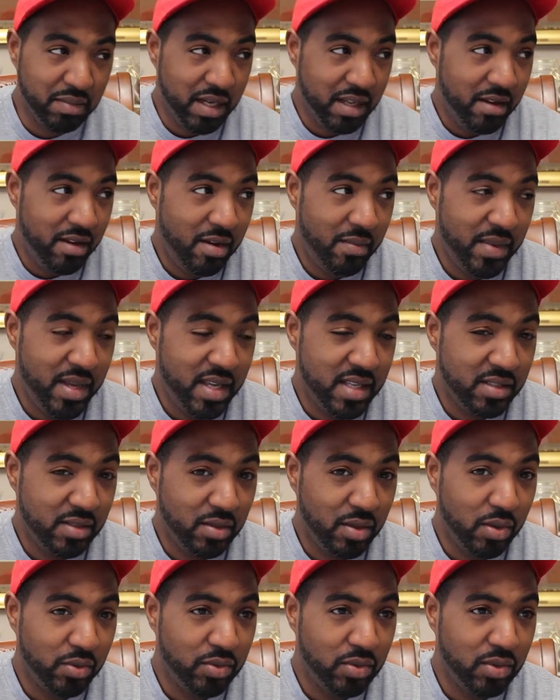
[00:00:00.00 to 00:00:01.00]
by all means,
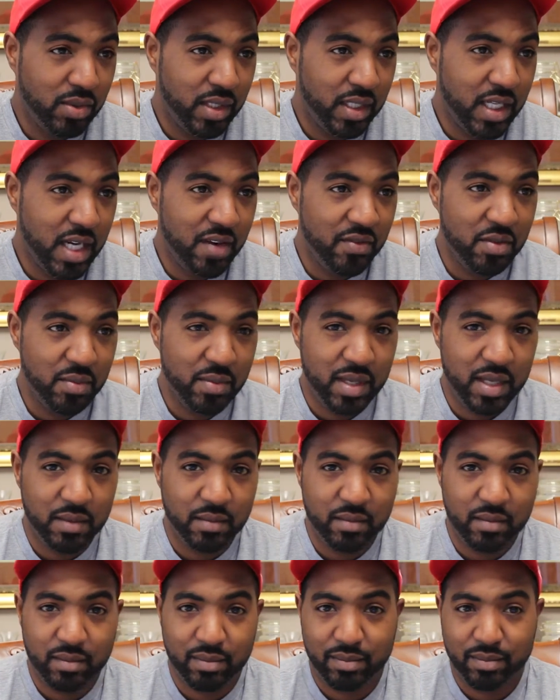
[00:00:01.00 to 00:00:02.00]
go through the government